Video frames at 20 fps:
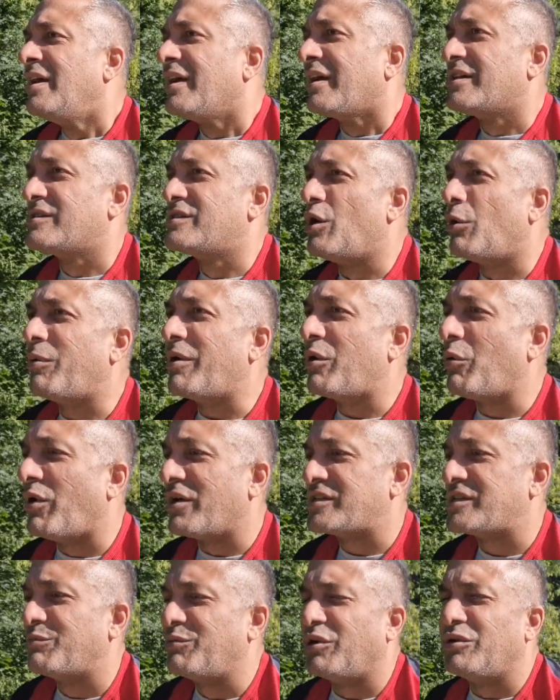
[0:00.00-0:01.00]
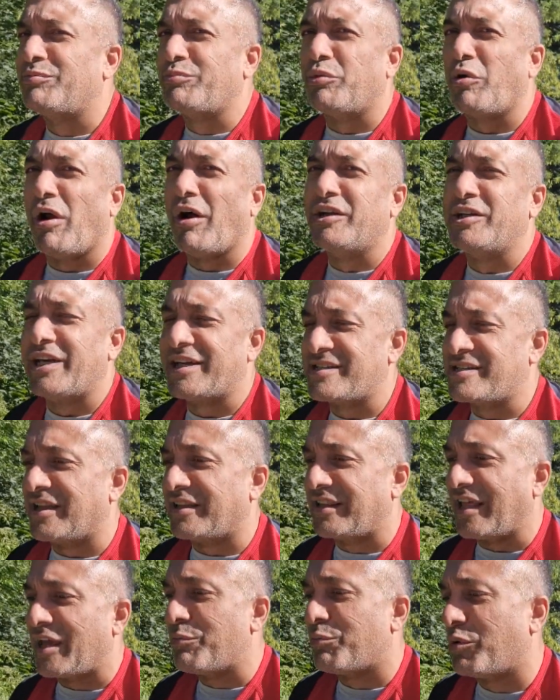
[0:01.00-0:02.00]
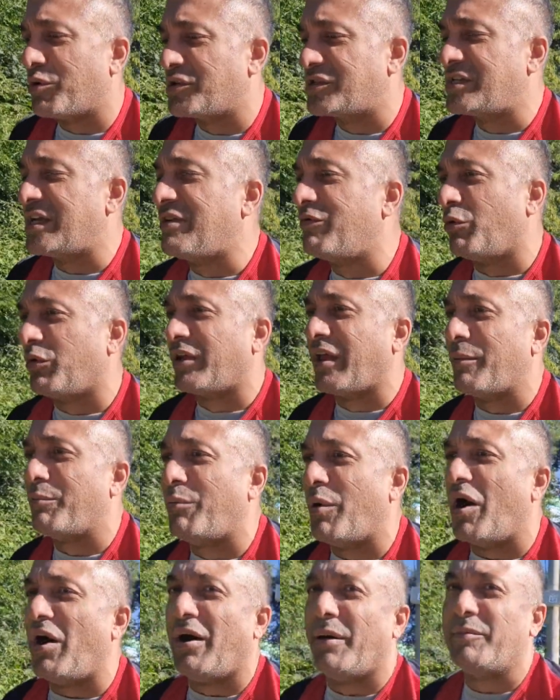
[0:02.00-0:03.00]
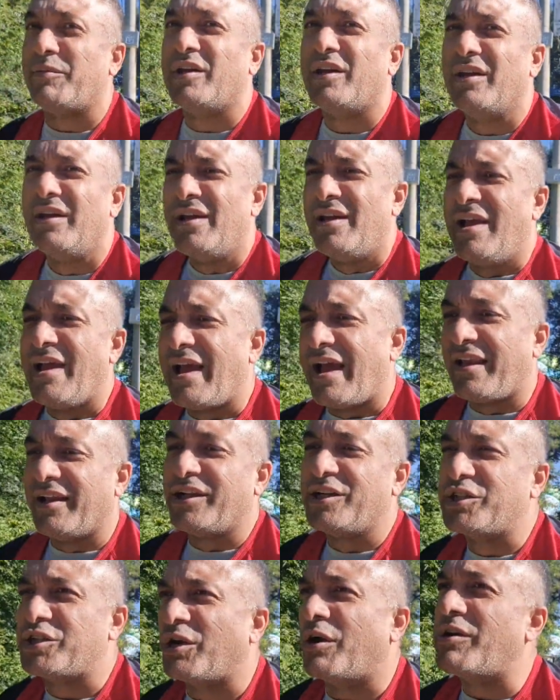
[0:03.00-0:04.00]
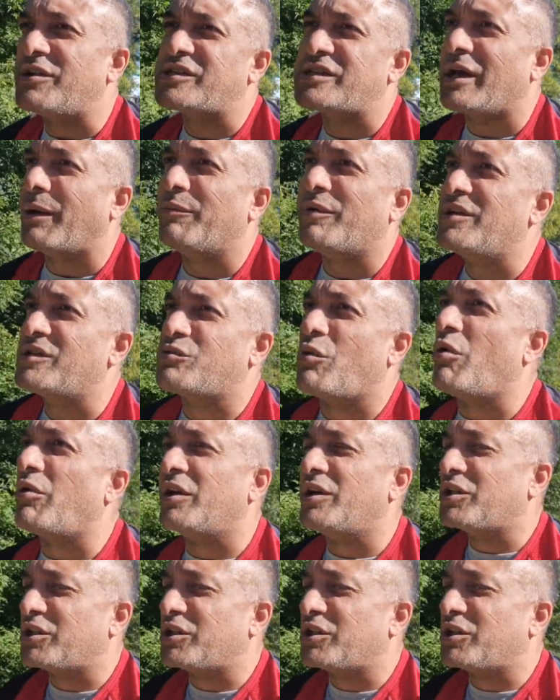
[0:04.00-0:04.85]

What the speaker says: because nobody wants to build projects that they perceive will get bombed, and insurance companies won't